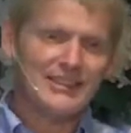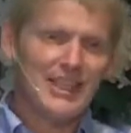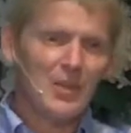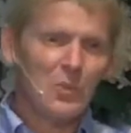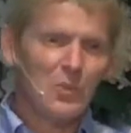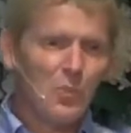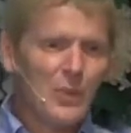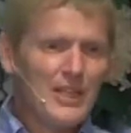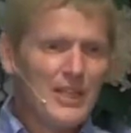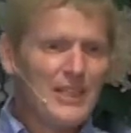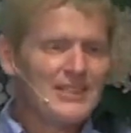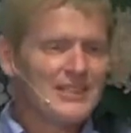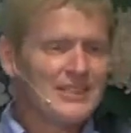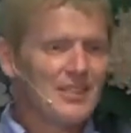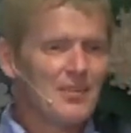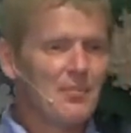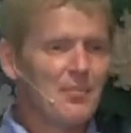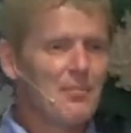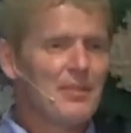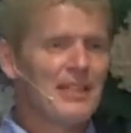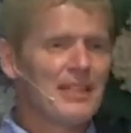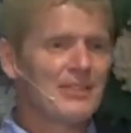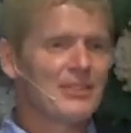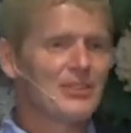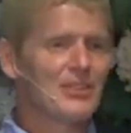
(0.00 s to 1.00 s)
we
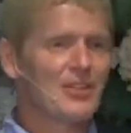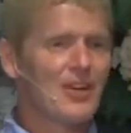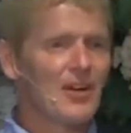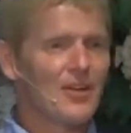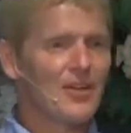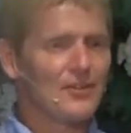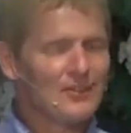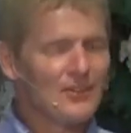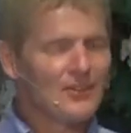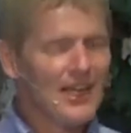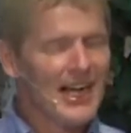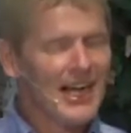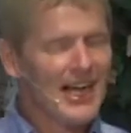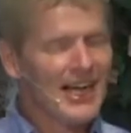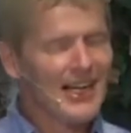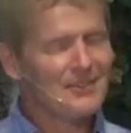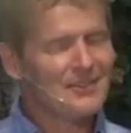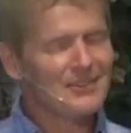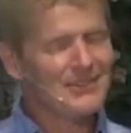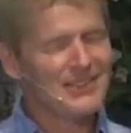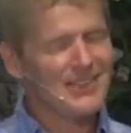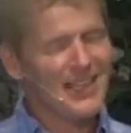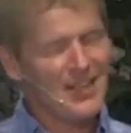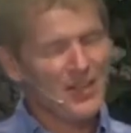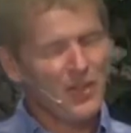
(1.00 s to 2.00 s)
submit our
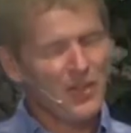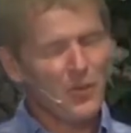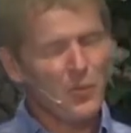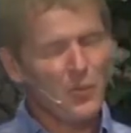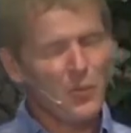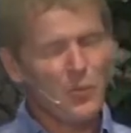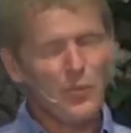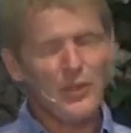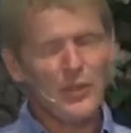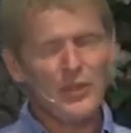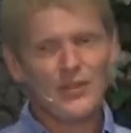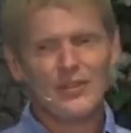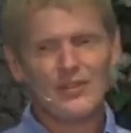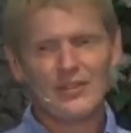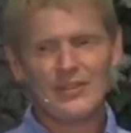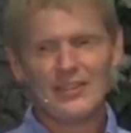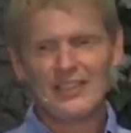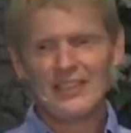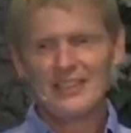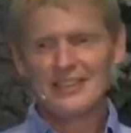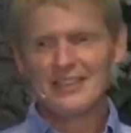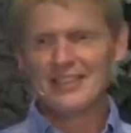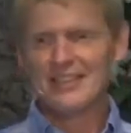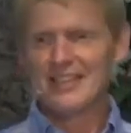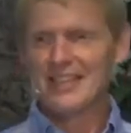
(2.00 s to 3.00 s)
lives and our will
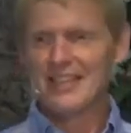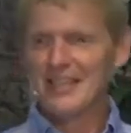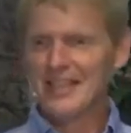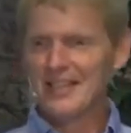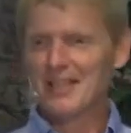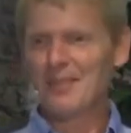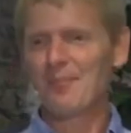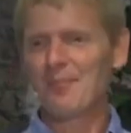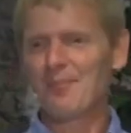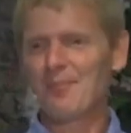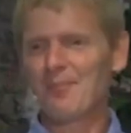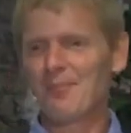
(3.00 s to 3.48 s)
to Him,